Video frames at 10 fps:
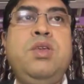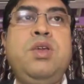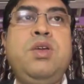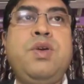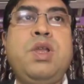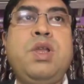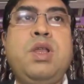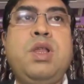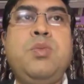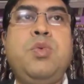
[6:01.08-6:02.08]
EGFR
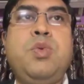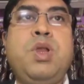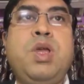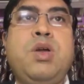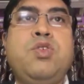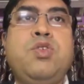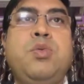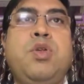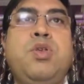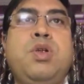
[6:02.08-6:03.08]
and albuminuria should
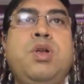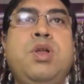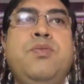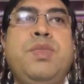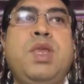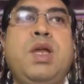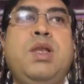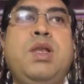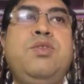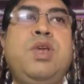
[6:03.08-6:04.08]
be monitored
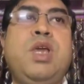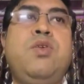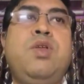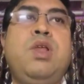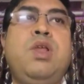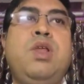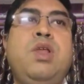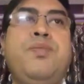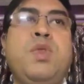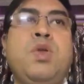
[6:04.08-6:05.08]
at least annually
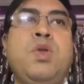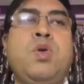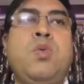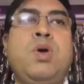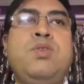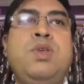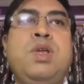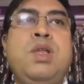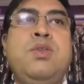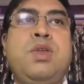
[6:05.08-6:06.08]
once
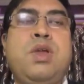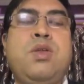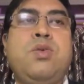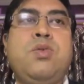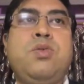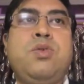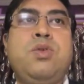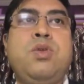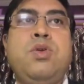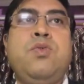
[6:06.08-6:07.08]
CKD is
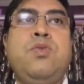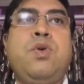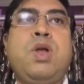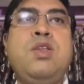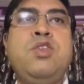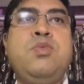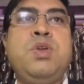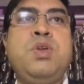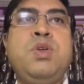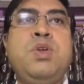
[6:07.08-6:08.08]
diagnosed. For
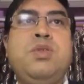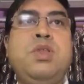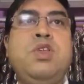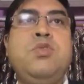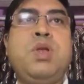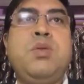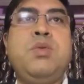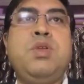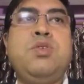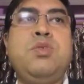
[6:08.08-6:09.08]
high-risk patients, these
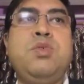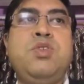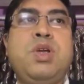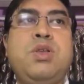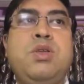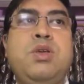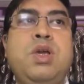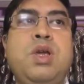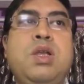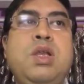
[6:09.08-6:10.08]
parameters should be checked
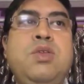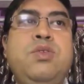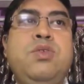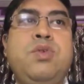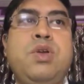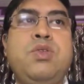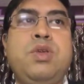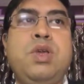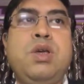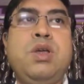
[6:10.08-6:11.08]
at least
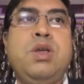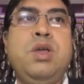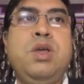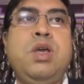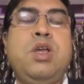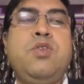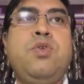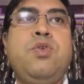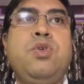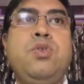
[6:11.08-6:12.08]
twice a year,
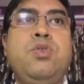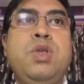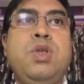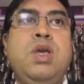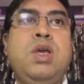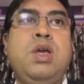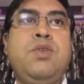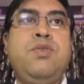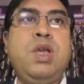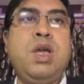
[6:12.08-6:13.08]
and for those
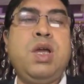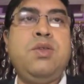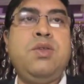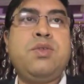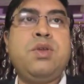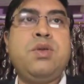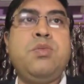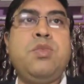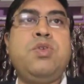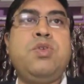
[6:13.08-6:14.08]
at very high risk,
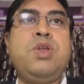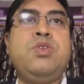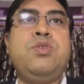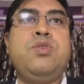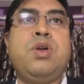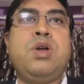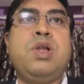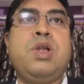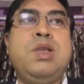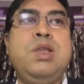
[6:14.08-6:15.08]
monitoring should
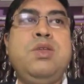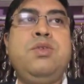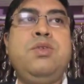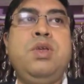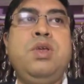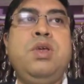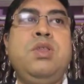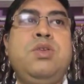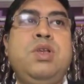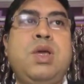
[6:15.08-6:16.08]
occur at least
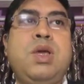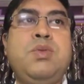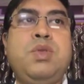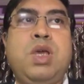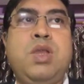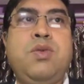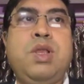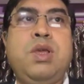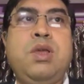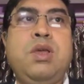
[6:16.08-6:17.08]
3 times
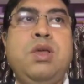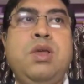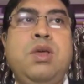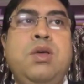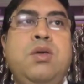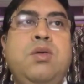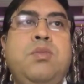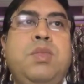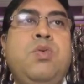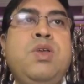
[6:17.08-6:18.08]
annually.
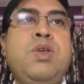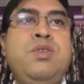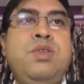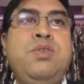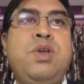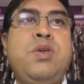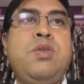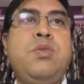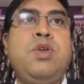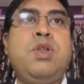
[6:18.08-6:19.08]
But why is this
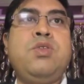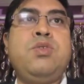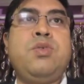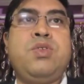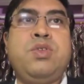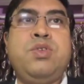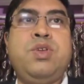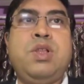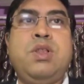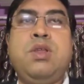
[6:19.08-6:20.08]
regular monitoring so
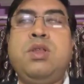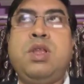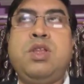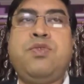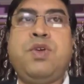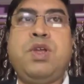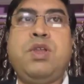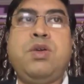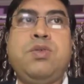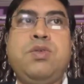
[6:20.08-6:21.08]
essential? Let's
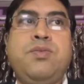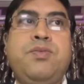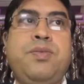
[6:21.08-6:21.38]
find out.